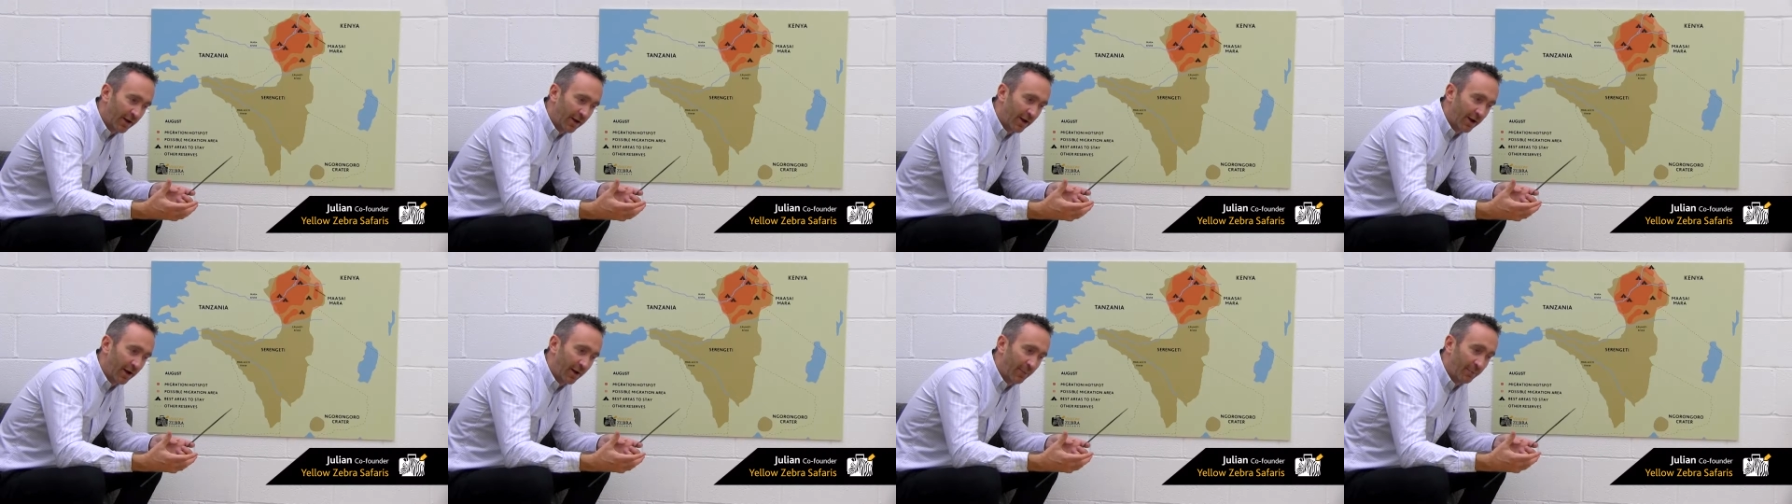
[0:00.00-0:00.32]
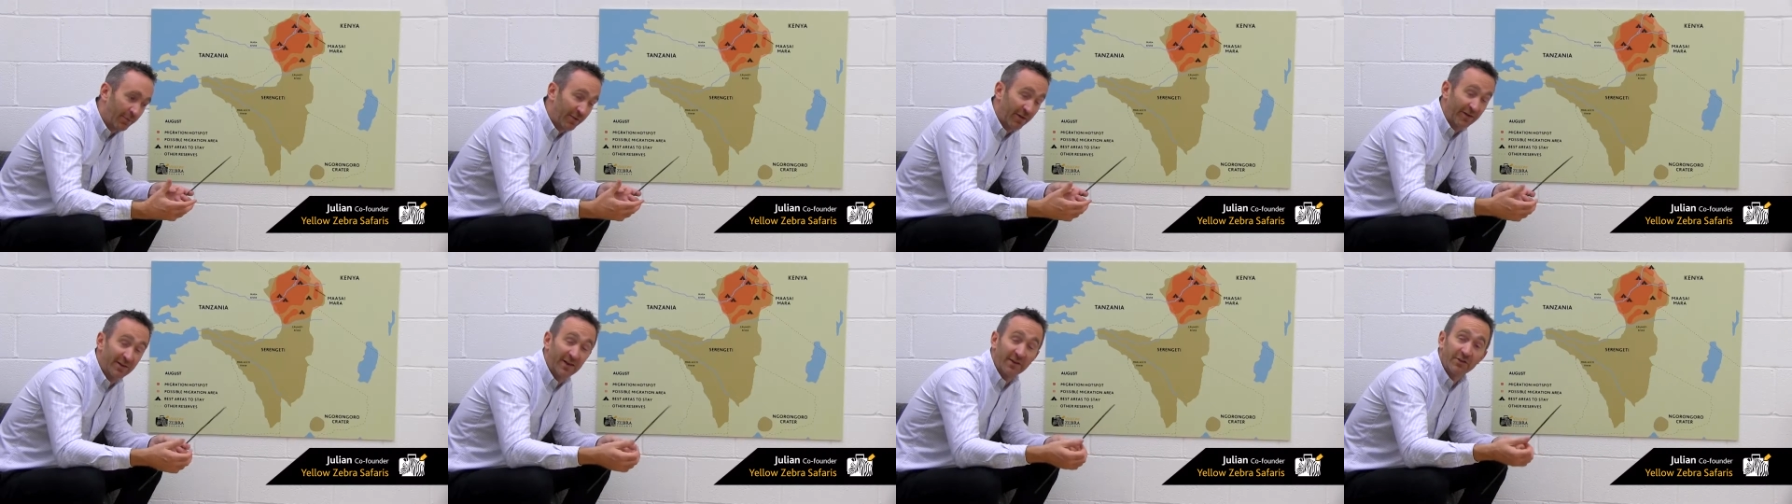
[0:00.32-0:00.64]

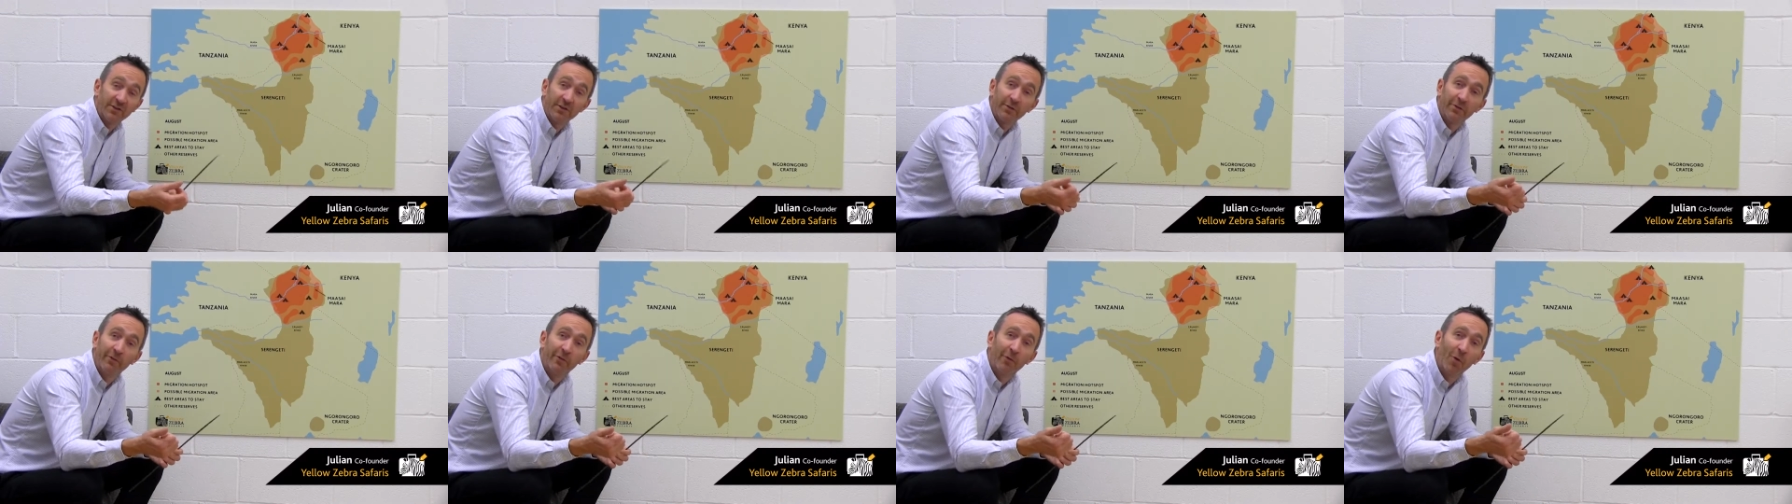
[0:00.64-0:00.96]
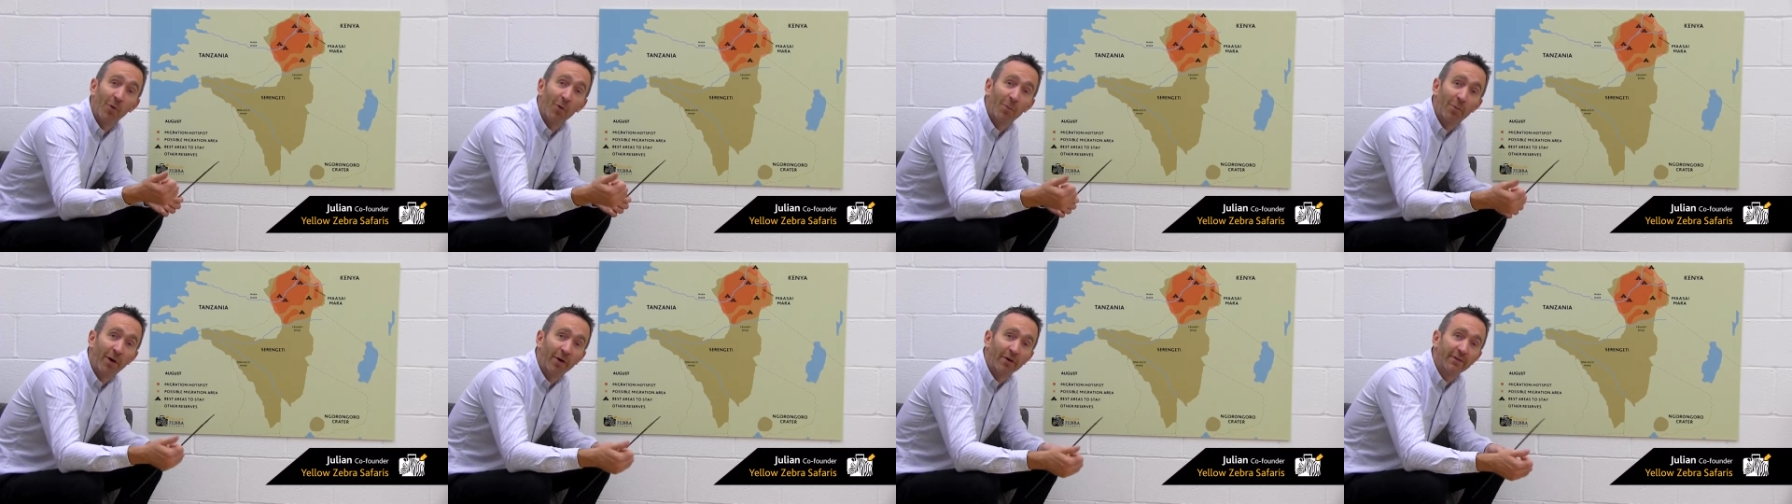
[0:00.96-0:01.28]
There's actually
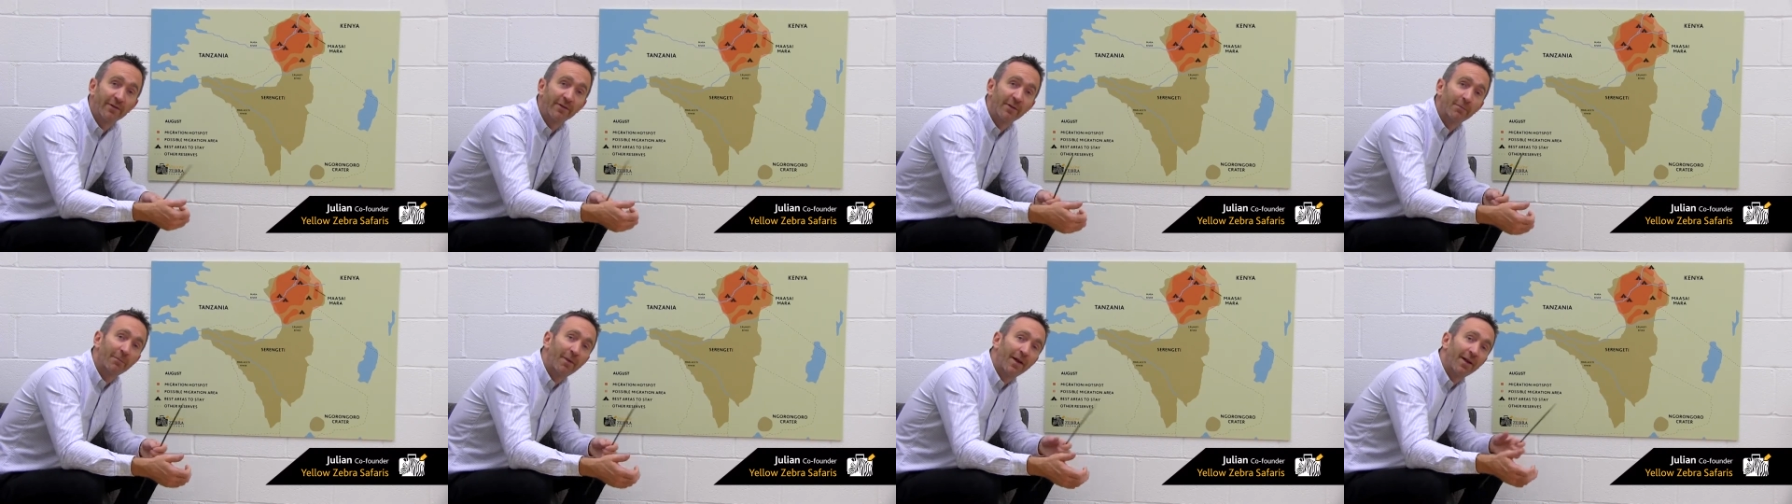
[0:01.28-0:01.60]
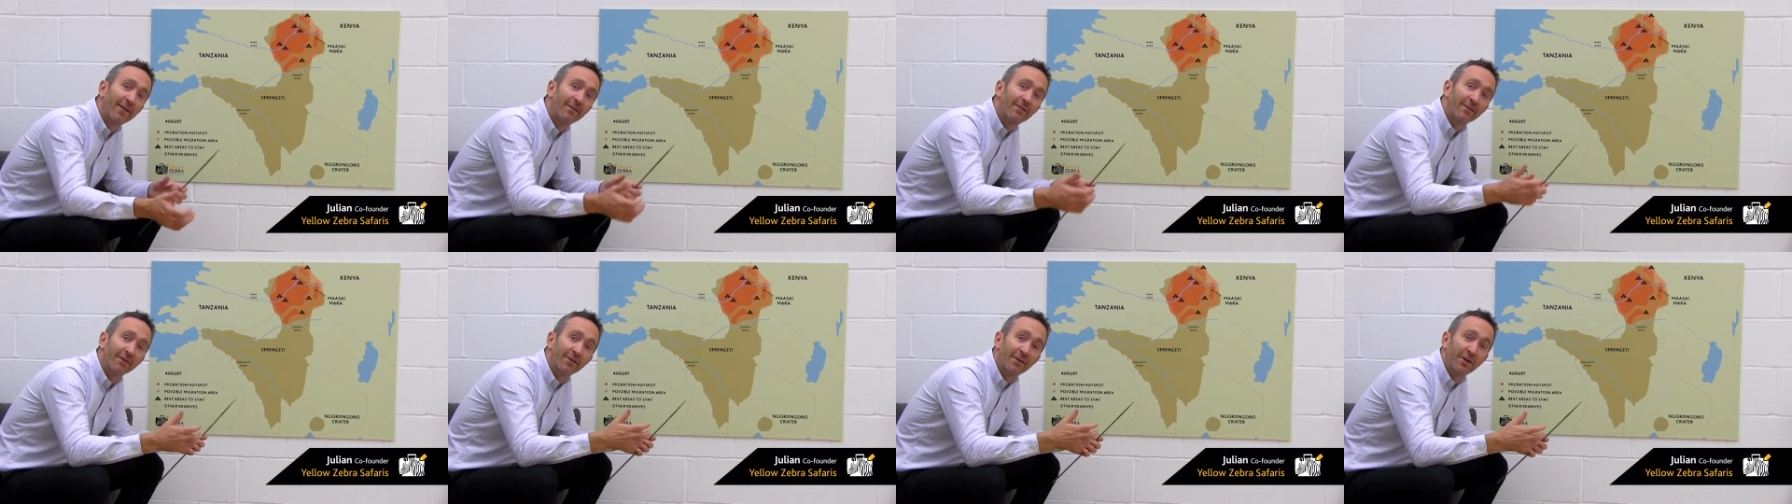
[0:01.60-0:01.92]
4 poster
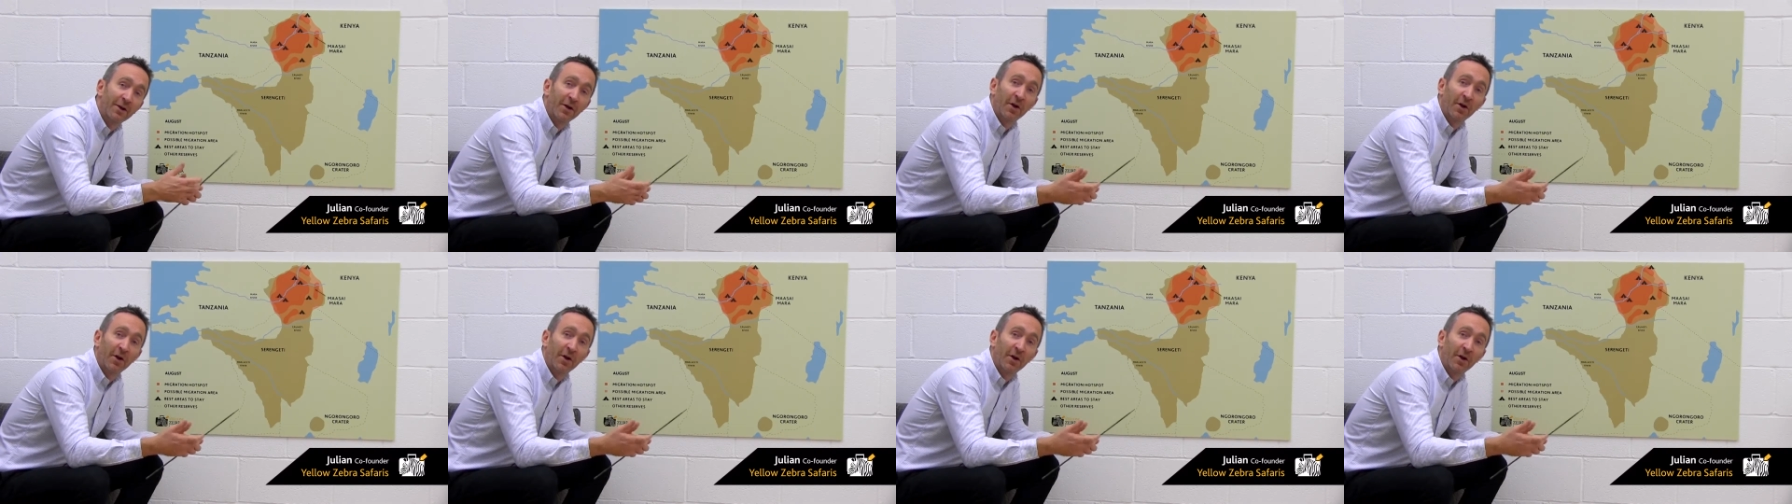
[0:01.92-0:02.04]
beds